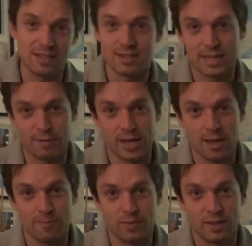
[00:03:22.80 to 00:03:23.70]
at 7
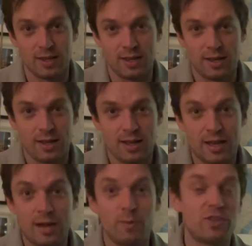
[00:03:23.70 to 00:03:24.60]
a.m.
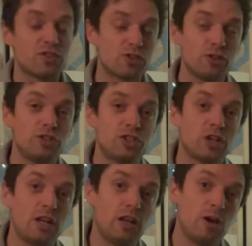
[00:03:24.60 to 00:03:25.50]
And with such
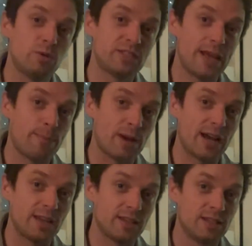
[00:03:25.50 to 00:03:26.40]
a low
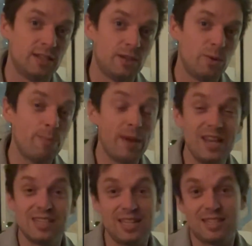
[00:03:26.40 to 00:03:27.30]
setback, we
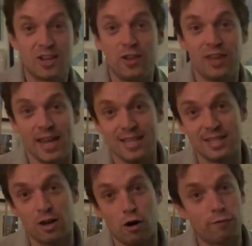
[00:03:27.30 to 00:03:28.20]
basically turned the
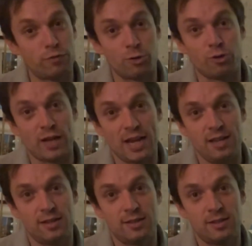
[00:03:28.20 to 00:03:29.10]
heating off all night.
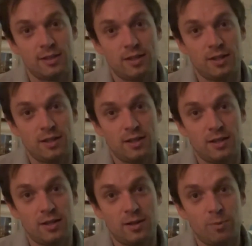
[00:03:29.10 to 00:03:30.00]

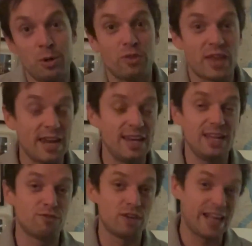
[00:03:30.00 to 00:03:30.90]
We would then
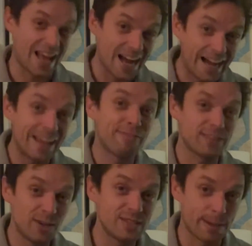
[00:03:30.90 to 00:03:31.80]
need really high
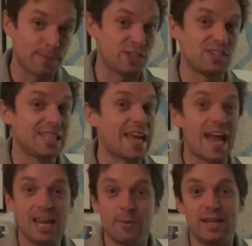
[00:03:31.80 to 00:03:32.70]
flow temperatures to get
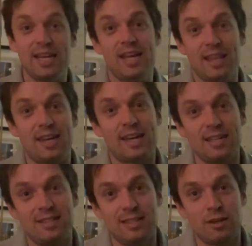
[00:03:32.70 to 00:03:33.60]
anywhere near that
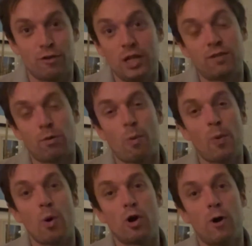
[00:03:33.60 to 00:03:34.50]
19 degrees for when
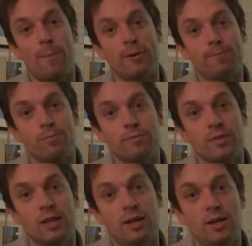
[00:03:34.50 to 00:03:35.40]
we woke up.
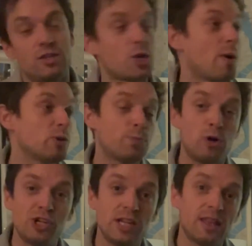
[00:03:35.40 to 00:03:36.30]
So I was
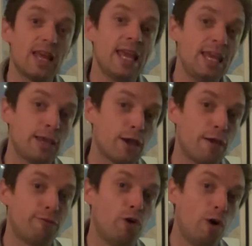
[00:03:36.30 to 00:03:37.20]
pushing the heat
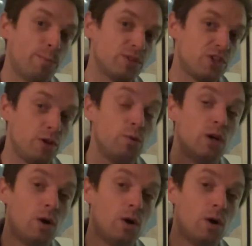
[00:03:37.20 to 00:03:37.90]
curve up to